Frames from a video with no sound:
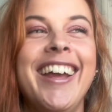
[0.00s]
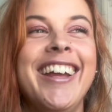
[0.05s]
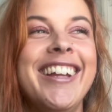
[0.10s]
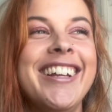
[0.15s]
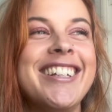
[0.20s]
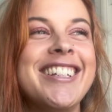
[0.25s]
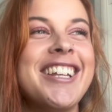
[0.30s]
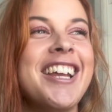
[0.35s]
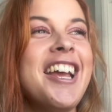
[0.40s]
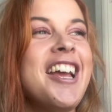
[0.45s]

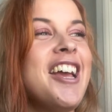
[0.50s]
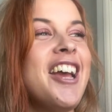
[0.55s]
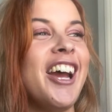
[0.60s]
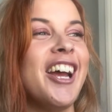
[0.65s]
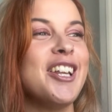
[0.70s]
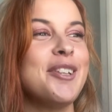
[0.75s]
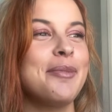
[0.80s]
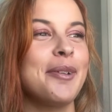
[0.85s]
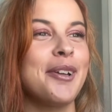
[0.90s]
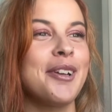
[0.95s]
And
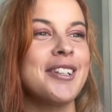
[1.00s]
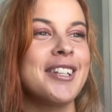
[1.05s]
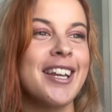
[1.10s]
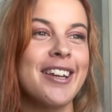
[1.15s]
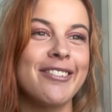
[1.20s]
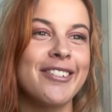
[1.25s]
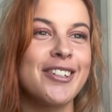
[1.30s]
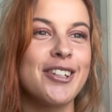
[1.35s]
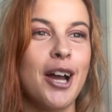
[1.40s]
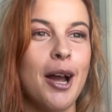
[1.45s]
it's because
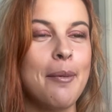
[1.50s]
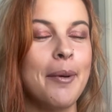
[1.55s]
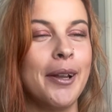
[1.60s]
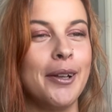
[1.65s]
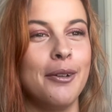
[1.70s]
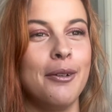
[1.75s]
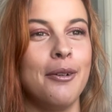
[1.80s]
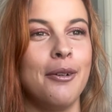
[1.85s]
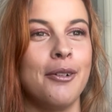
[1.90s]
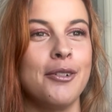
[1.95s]
every time I
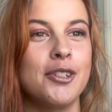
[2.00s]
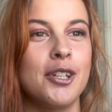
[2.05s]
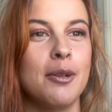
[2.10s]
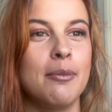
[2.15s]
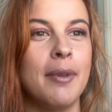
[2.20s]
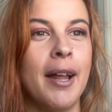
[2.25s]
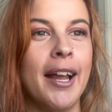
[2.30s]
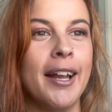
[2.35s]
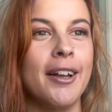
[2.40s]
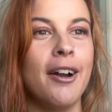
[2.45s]
launch,
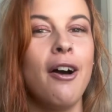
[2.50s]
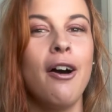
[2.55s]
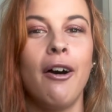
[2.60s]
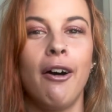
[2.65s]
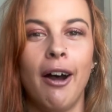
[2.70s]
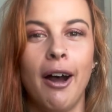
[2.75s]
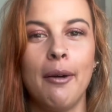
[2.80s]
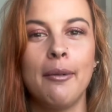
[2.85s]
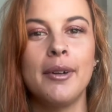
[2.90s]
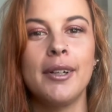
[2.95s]
I'm like,
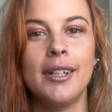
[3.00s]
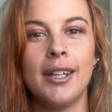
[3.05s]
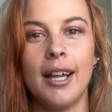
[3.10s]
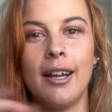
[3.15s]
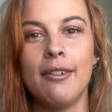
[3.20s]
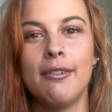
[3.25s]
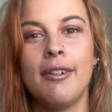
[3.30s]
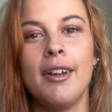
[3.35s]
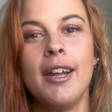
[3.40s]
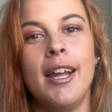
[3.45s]
oh, I would
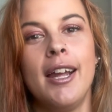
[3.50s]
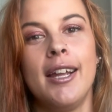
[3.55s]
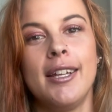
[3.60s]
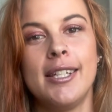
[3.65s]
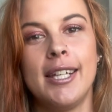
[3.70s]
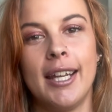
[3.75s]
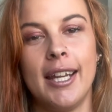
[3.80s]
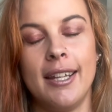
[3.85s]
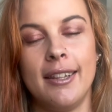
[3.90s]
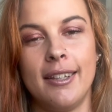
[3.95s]
love
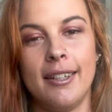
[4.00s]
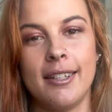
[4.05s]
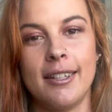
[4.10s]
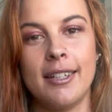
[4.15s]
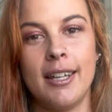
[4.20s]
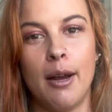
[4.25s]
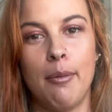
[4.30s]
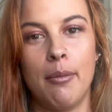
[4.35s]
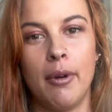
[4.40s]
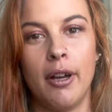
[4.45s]
to get this
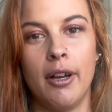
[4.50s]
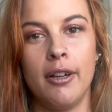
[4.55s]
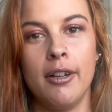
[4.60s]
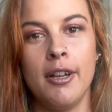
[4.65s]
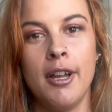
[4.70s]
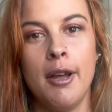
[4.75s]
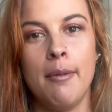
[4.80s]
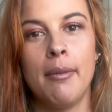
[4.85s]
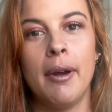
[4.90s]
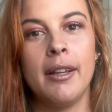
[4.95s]
number,
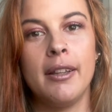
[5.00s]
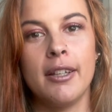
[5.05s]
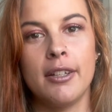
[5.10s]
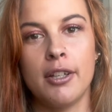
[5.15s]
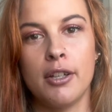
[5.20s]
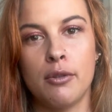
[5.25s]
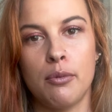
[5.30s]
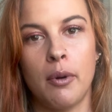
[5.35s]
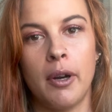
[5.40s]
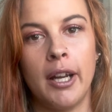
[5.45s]
but this
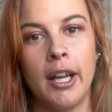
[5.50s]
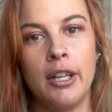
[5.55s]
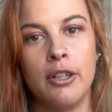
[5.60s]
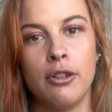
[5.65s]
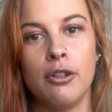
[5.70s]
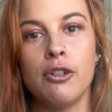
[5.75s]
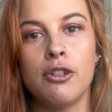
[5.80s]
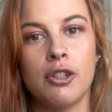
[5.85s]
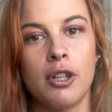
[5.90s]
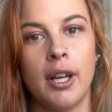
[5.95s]
is what I
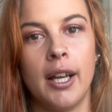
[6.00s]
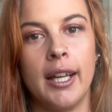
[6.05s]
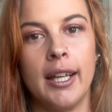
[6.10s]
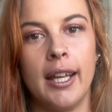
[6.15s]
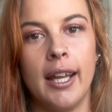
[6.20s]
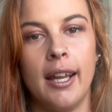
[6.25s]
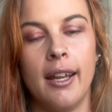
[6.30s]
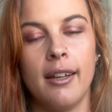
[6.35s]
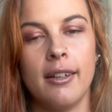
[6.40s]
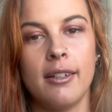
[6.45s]
usually
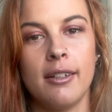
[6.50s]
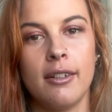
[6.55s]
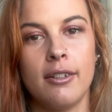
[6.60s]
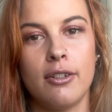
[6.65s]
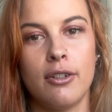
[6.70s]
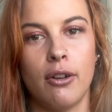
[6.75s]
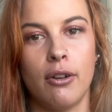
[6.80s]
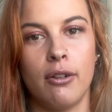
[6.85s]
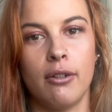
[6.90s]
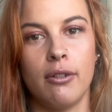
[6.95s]
get.
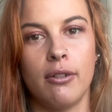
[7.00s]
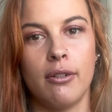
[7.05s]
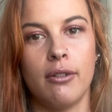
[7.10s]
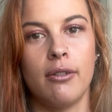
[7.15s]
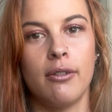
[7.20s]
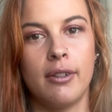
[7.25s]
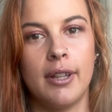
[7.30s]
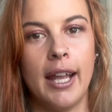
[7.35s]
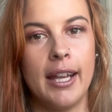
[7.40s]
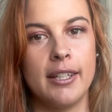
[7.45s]
So
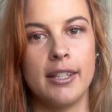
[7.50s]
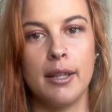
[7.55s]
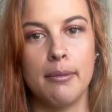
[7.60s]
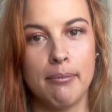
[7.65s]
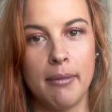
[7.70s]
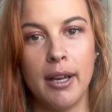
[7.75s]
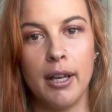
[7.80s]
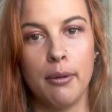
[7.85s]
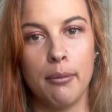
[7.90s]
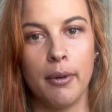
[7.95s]
that's the
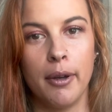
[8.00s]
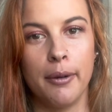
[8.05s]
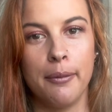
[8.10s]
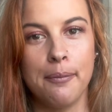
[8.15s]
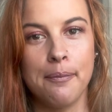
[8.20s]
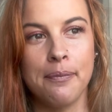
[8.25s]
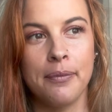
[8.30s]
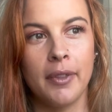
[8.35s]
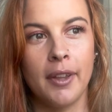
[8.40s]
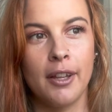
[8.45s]

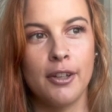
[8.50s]
minimum.